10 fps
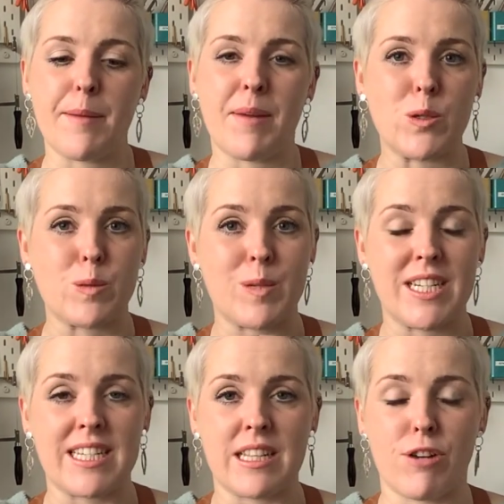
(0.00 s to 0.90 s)
My husband
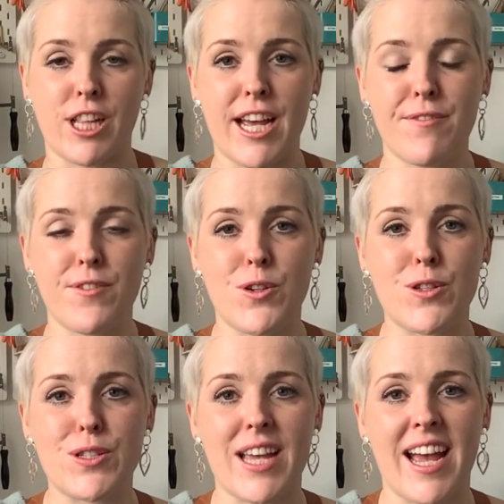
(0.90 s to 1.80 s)
is in the Royal Air
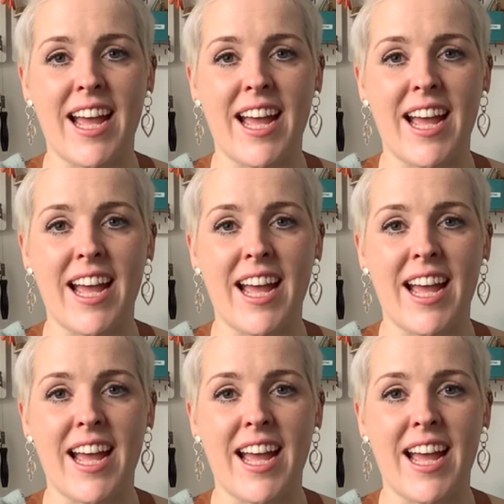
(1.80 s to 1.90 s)
Force,